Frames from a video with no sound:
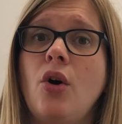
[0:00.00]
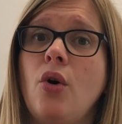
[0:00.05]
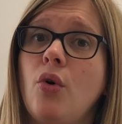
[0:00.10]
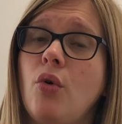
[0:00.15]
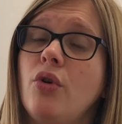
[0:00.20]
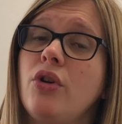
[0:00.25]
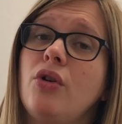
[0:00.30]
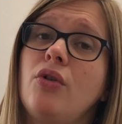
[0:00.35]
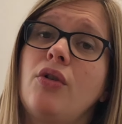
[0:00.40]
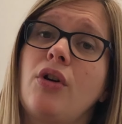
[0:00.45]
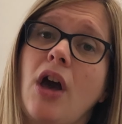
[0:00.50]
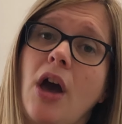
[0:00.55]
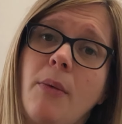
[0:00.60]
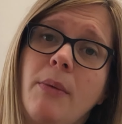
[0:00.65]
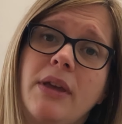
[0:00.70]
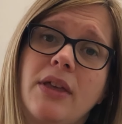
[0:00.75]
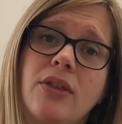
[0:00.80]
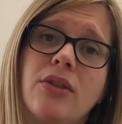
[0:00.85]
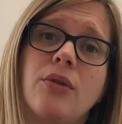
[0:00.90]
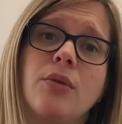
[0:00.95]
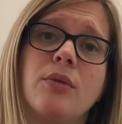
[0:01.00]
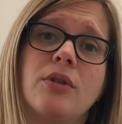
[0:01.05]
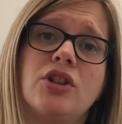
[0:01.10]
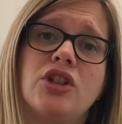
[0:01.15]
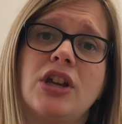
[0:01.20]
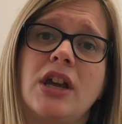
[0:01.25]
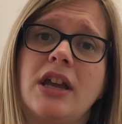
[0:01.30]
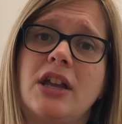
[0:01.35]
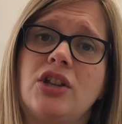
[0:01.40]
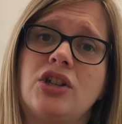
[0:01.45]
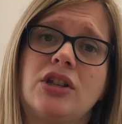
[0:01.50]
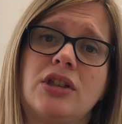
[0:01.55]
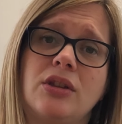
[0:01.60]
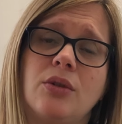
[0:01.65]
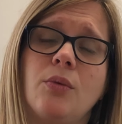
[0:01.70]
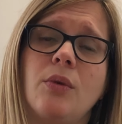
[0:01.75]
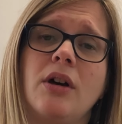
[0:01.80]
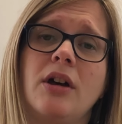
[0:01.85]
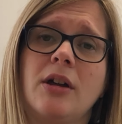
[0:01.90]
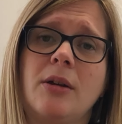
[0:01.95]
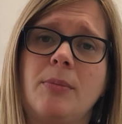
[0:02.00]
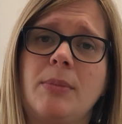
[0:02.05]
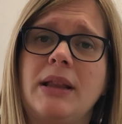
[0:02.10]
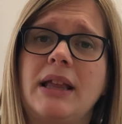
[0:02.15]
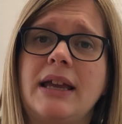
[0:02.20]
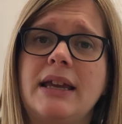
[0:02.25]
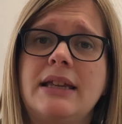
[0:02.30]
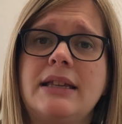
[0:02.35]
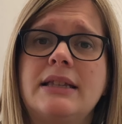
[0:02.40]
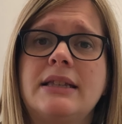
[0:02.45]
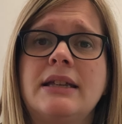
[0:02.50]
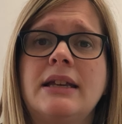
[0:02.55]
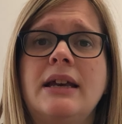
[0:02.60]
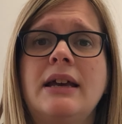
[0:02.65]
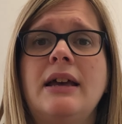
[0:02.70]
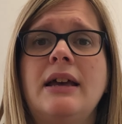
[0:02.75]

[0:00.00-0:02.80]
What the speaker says: or you're going through a change in the workplace,